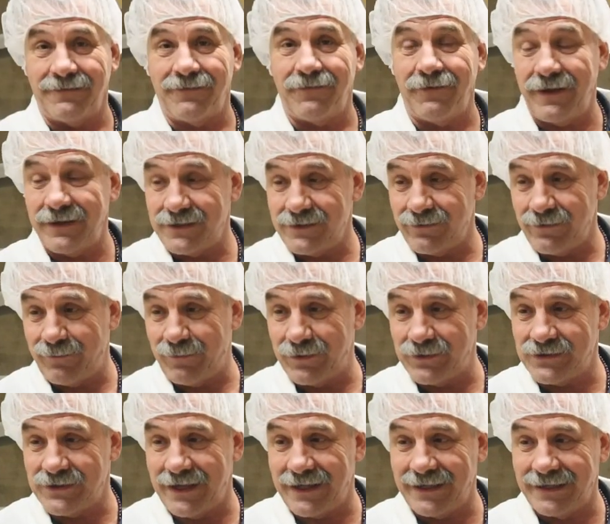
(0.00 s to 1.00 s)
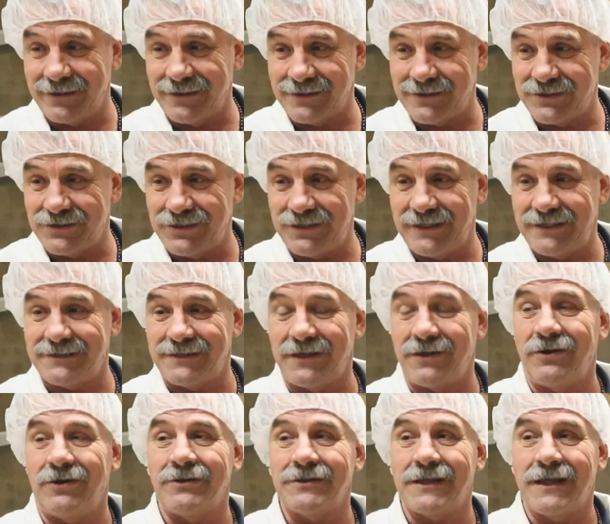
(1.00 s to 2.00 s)
the French were presenting this cheese they
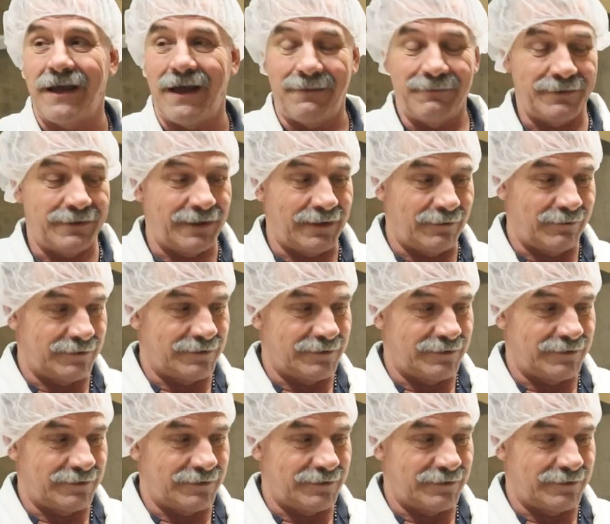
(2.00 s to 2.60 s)
called Comté,